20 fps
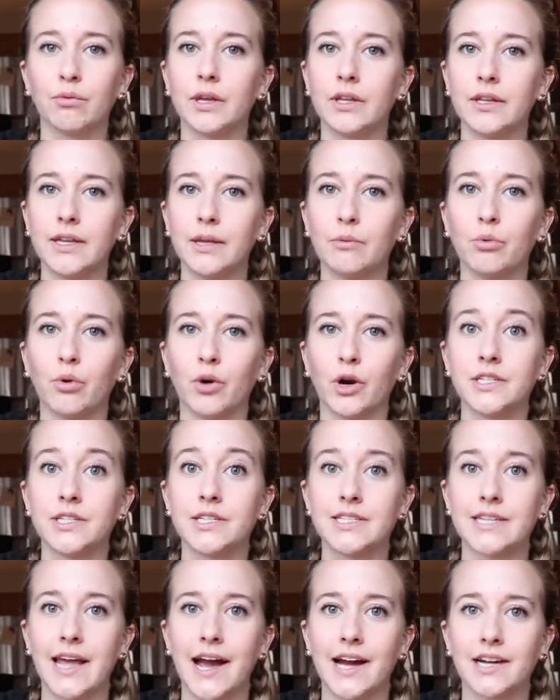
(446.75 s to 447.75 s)
really important to
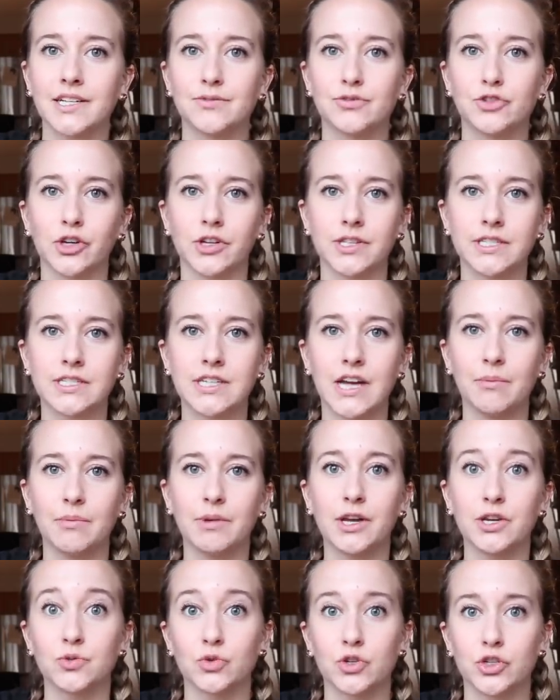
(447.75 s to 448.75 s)
stay active during this time
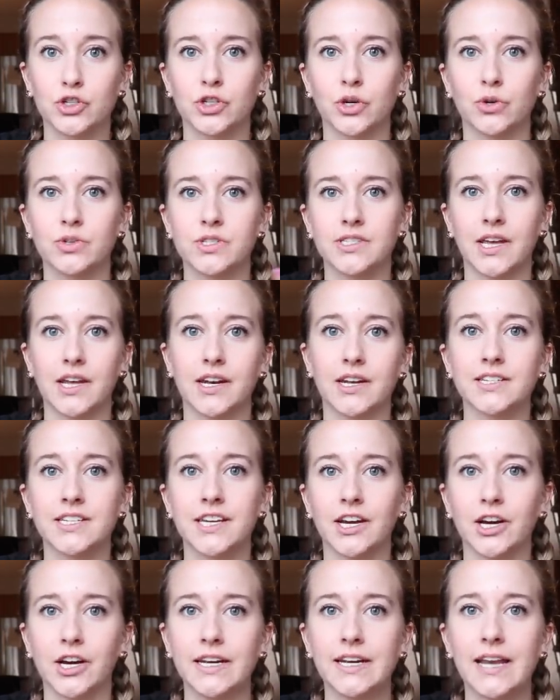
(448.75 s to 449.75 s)
because we're so
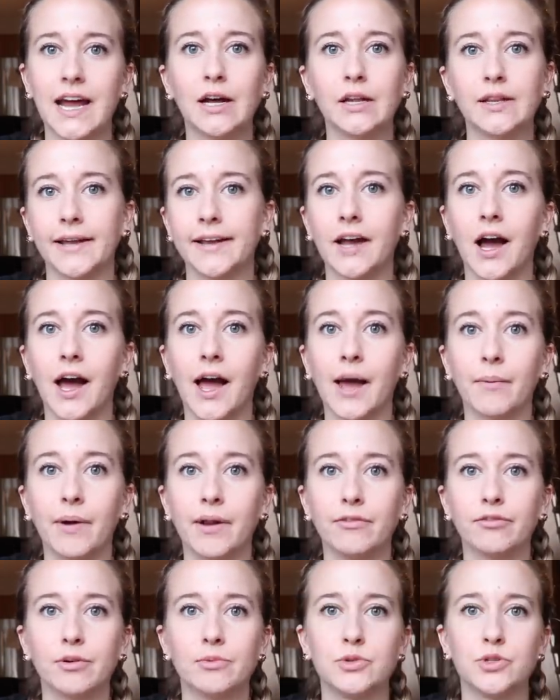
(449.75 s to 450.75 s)
sedentary now. Like I
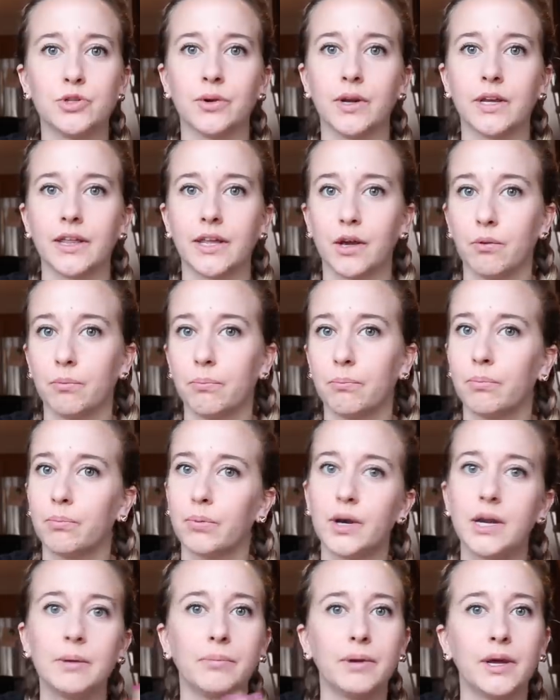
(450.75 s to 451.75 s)
went from doing like a
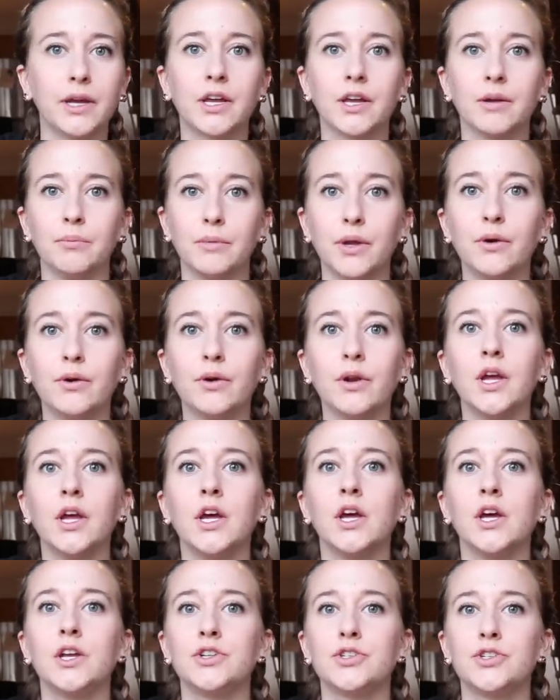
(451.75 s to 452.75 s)
pretty big commute
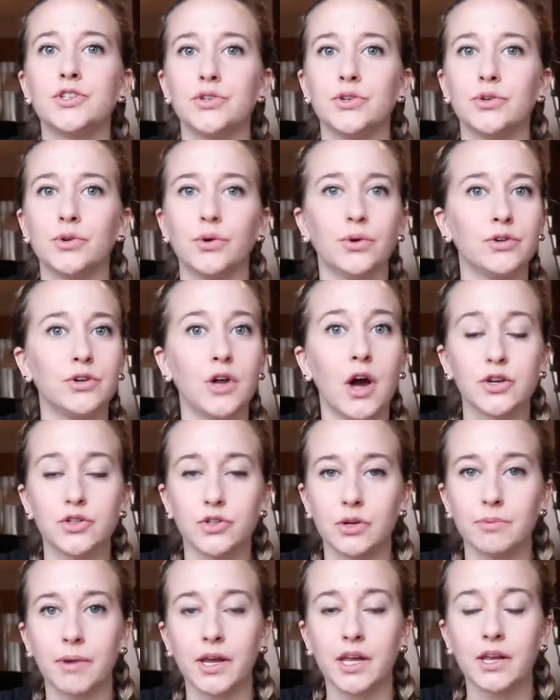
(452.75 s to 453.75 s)
to not
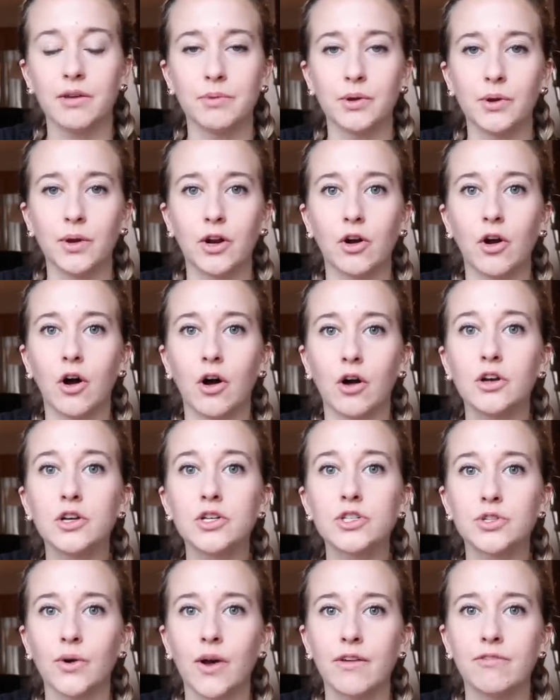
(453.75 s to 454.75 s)
doing my commute at all.
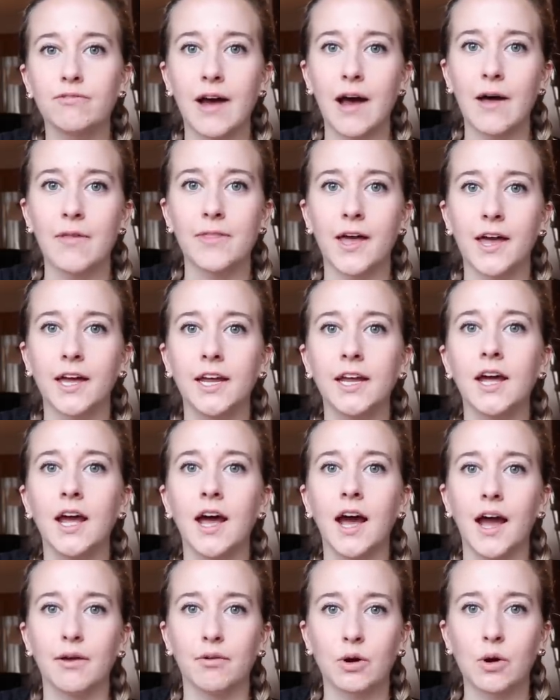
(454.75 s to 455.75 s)
So I found that
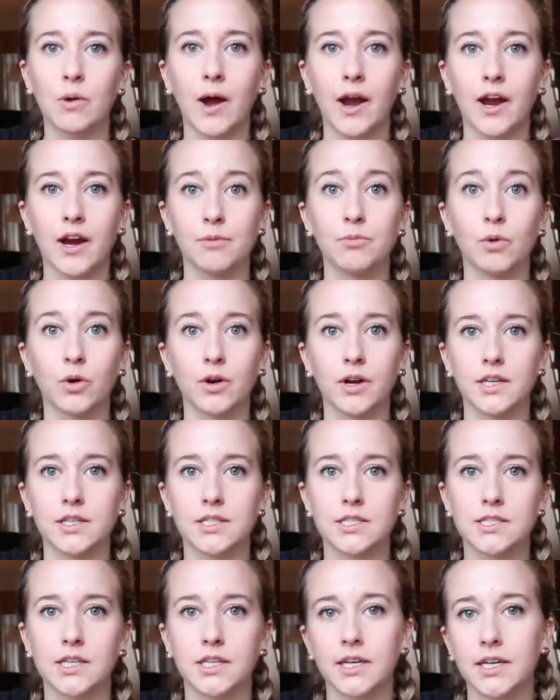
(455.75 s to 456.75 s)
I require more
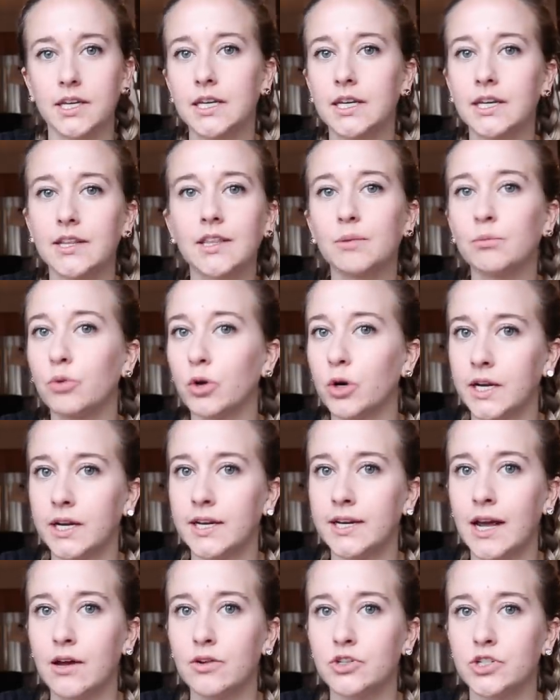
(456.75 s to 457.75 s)
insulin in the
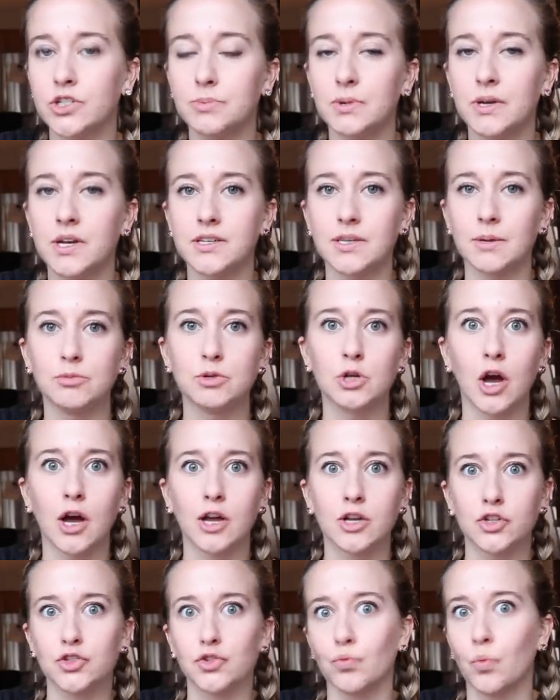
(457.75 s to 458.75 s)
morning now just because I'm
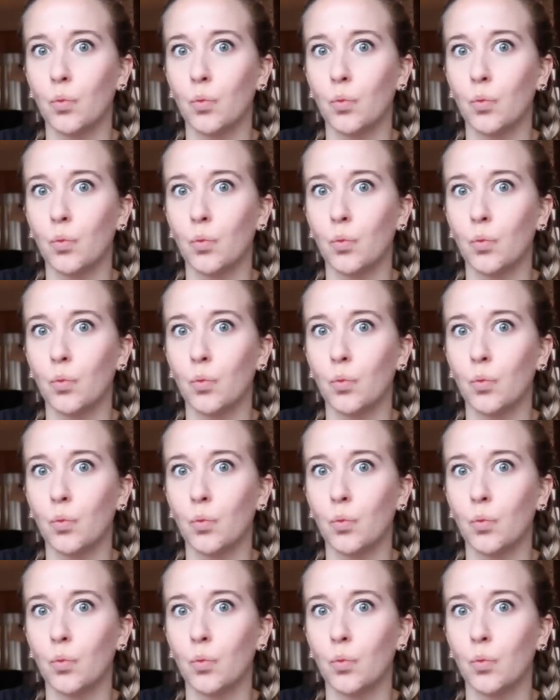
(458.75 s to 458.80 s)
not